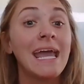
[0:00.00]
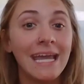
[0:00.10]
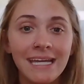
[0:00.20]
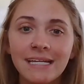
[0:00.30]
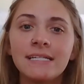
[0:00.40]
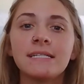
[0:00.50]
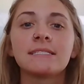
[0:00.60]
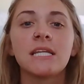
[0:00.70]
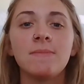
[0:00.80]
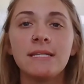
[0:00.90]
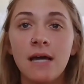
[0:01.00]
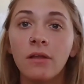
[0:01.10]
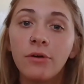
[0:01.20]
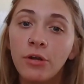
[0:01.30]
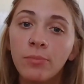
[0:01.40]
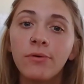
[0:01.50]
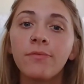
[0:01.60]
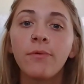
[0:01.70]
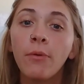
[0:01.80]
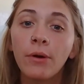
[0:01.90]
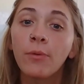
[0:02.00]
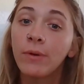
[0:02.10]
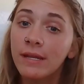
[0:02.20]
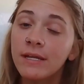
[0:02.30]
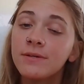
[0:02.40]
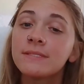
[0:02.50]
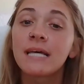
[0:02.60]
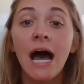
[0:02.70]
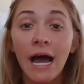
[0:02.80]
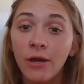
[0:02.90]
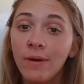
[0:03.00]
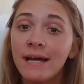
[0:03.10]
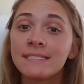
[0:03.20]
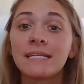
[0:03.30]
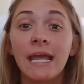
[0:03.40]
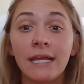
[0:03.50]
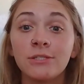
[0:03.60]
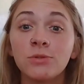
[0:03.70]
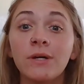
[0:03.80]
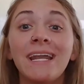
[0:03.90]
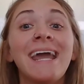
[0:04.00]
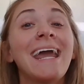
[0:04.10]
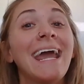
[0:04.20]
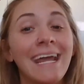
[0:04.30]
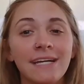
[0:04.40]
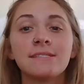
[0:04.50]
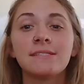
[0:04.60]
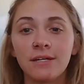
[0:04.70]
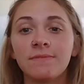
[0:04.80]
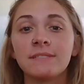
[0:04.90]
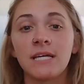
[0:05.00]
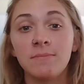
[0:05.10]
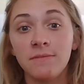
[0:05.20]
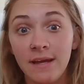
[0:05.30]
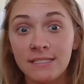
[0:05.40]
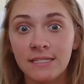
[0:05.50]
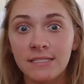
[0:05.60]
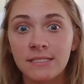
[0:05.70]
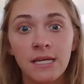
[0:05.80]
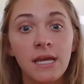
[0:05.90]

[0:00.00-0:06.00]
and it's going to be downloadable for Windows, iOS, Android, and Surface Hub devices.